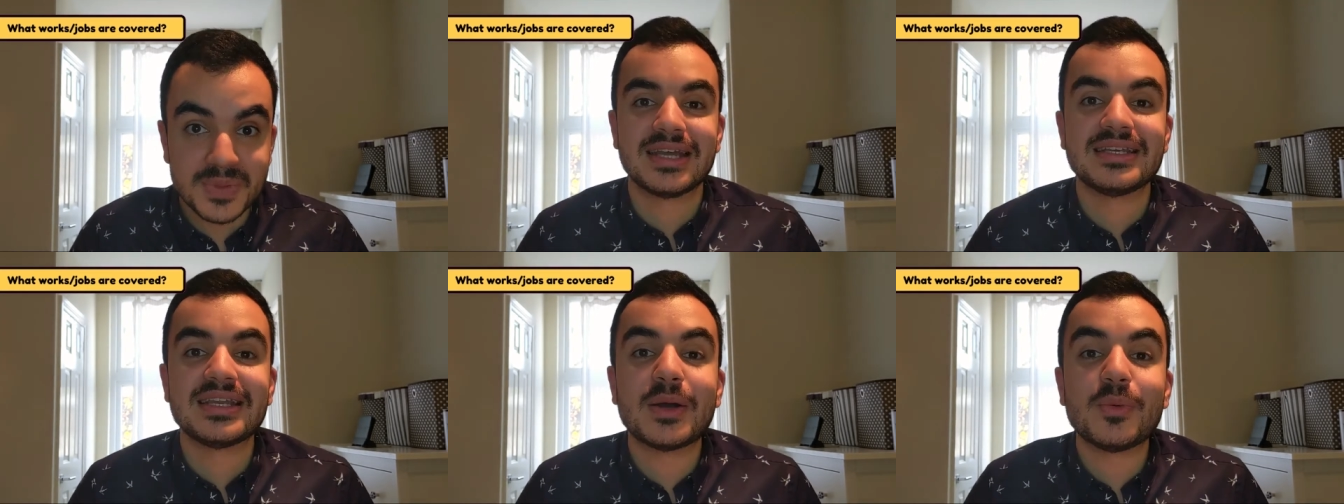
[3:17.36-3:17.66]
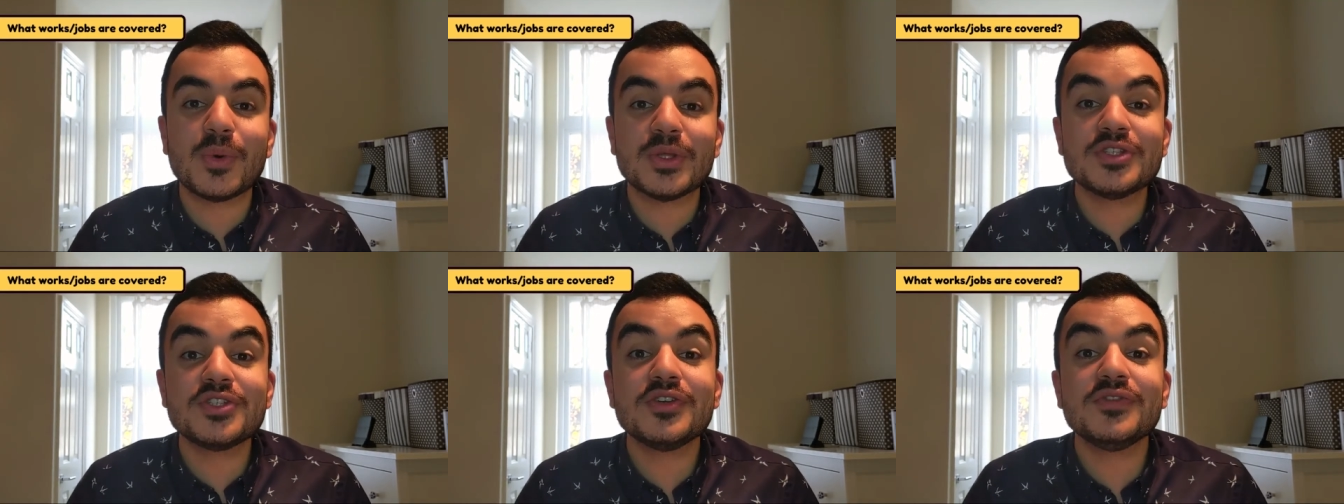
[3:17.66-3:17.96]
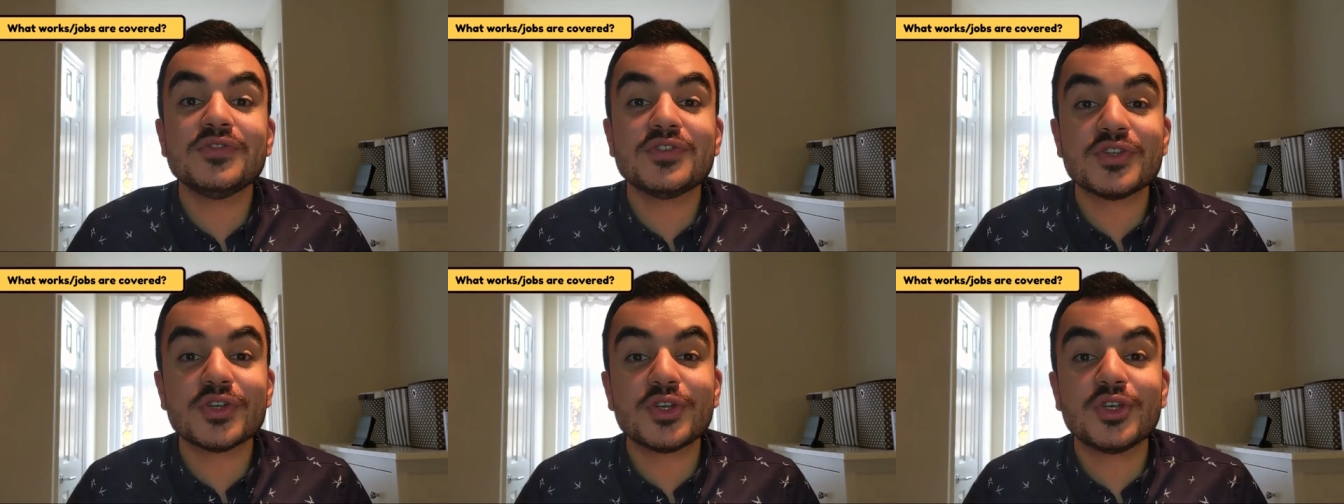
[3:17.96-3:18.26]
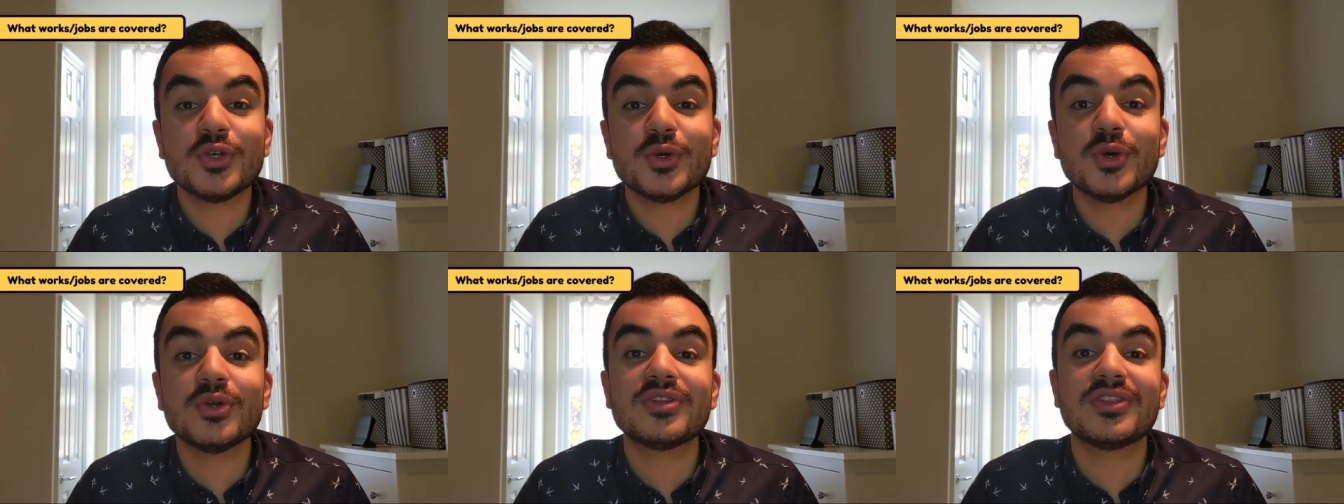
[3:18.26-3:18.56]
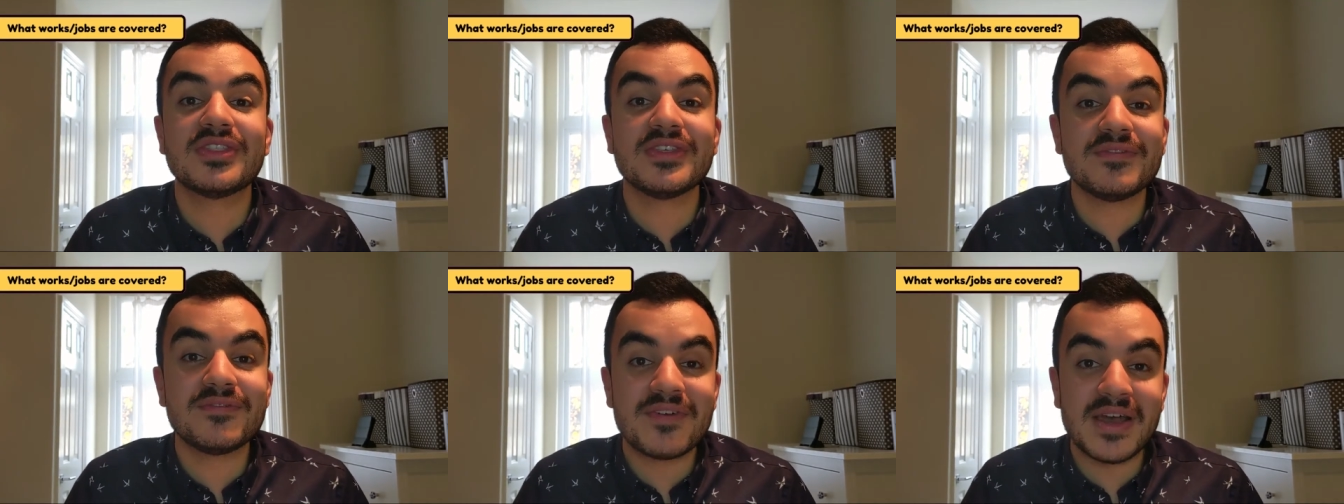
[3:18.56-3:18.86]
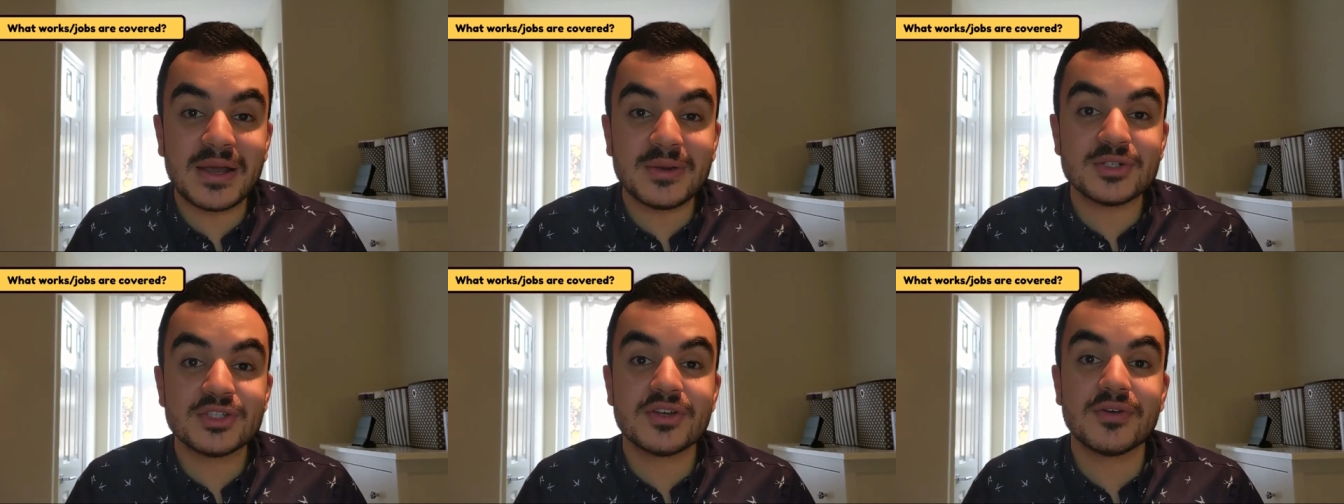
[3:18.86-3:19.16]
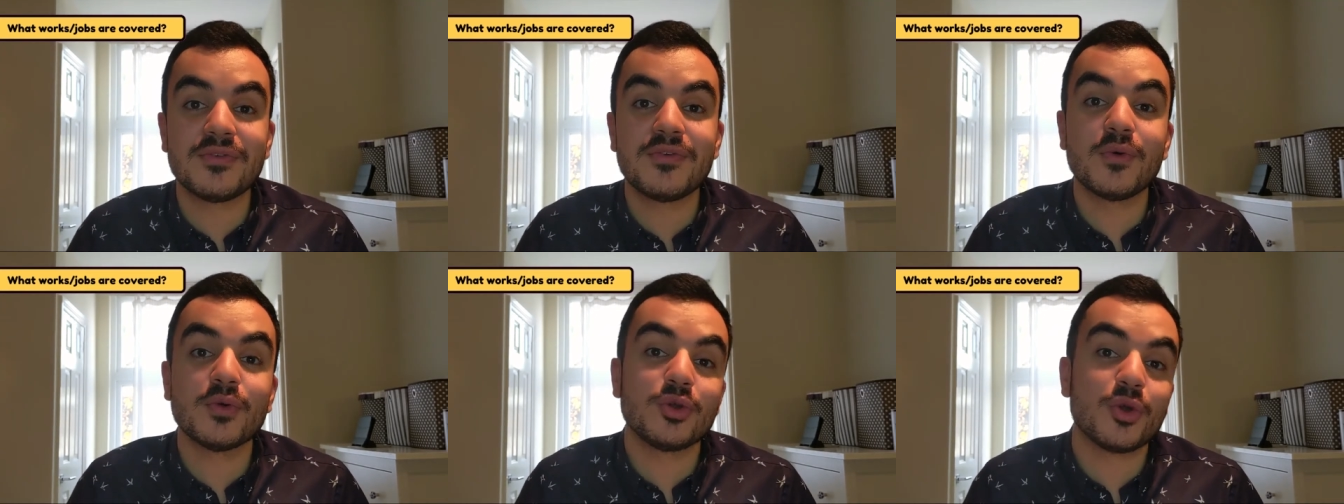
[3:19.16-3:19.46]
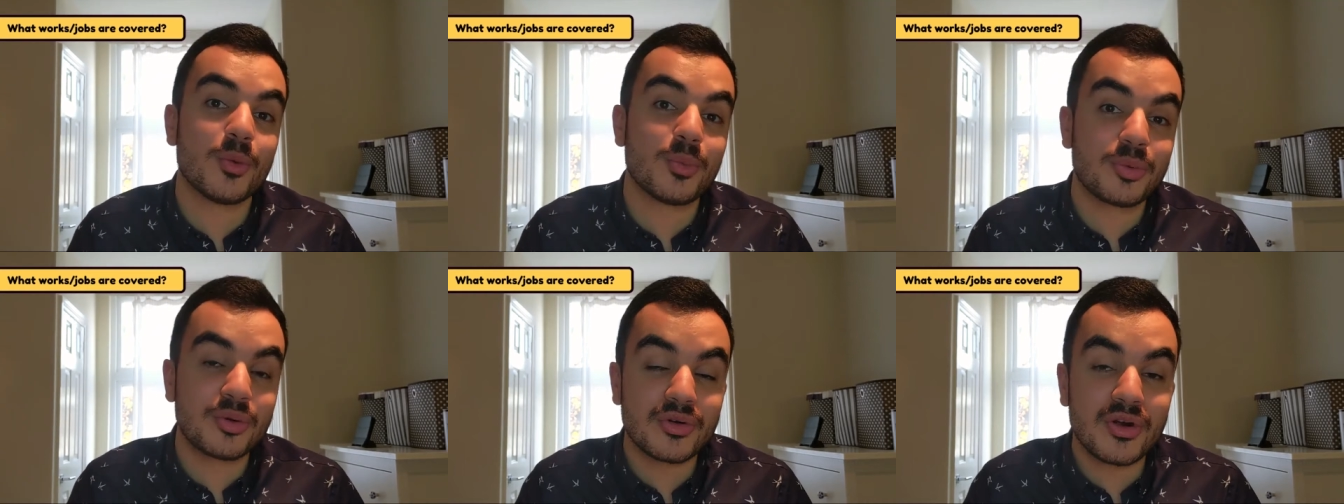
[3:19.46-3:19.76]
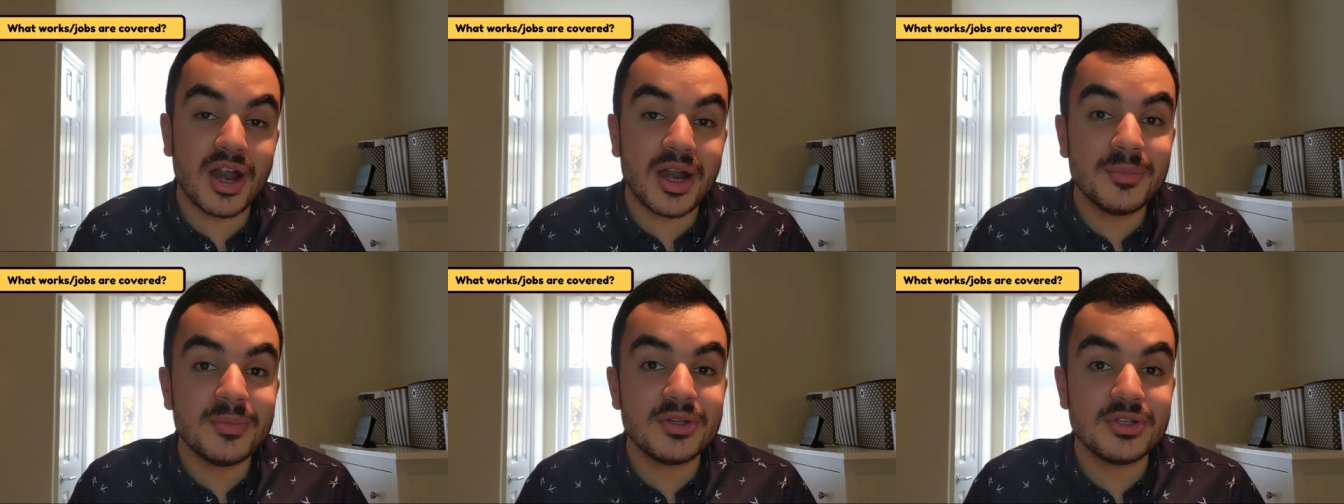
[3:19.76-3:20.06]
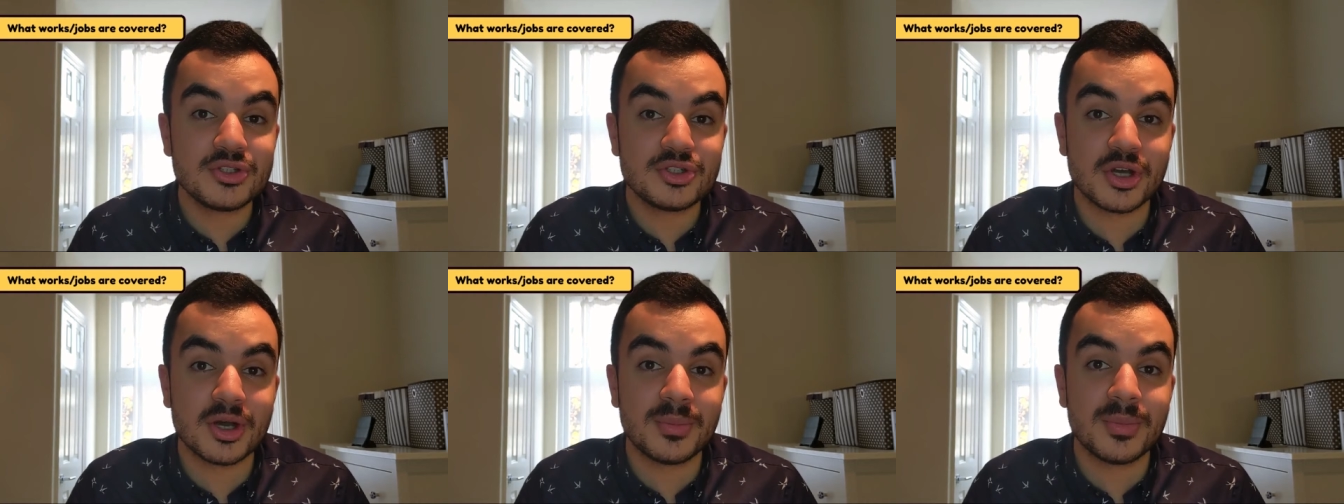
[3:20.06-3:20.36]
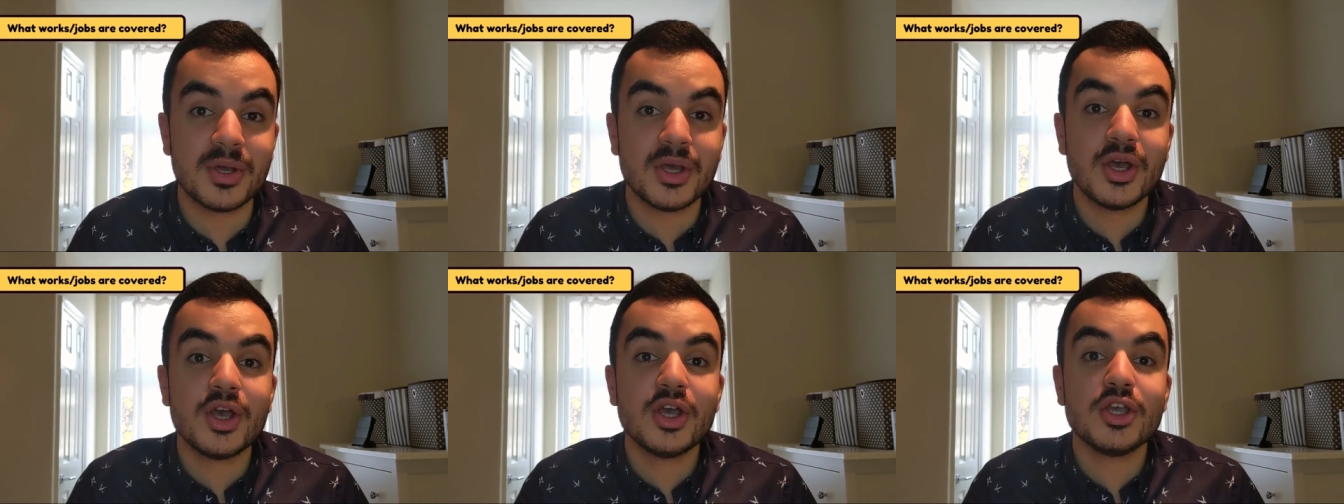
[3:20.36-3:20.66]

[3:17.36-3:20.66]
Now, once you've secured the voucher for your primary job,